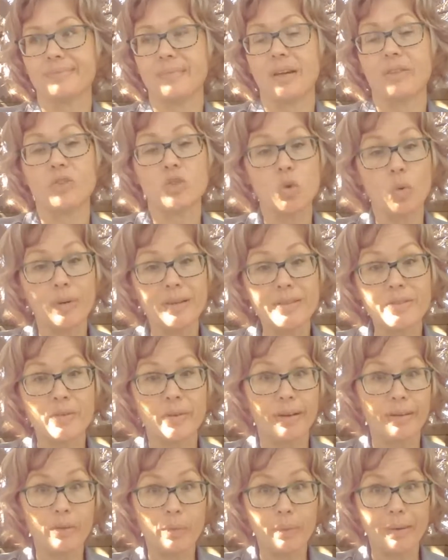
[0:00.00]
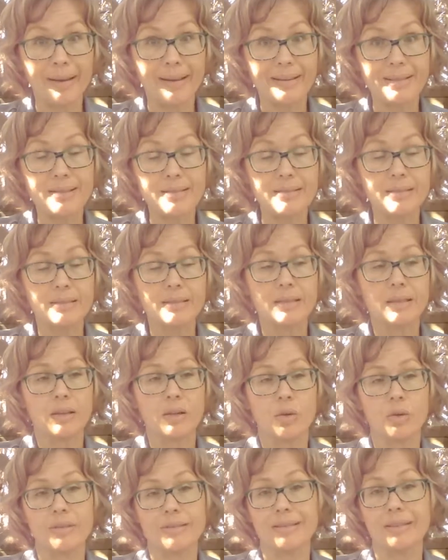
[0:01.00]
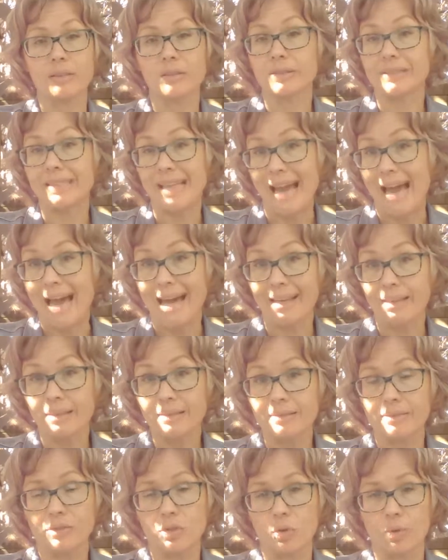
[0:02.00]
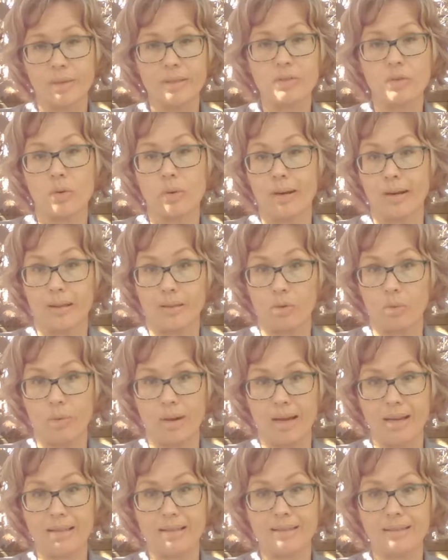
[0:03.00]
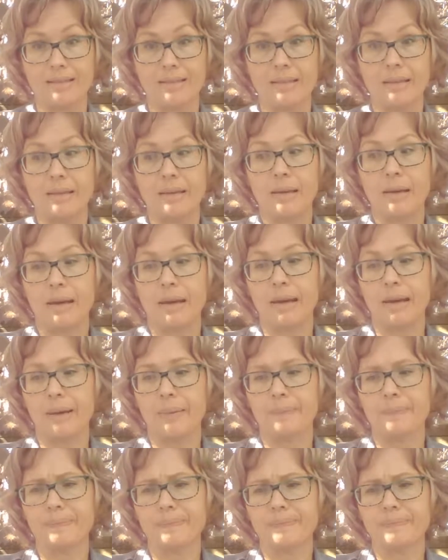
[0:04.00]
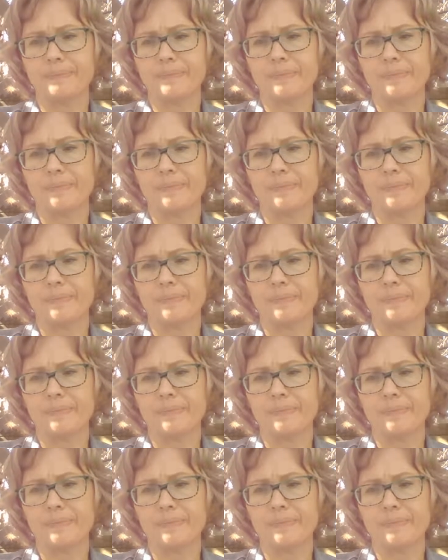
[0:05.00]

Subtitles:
of choice or otherwise, a single dad, choice or otherwise, um,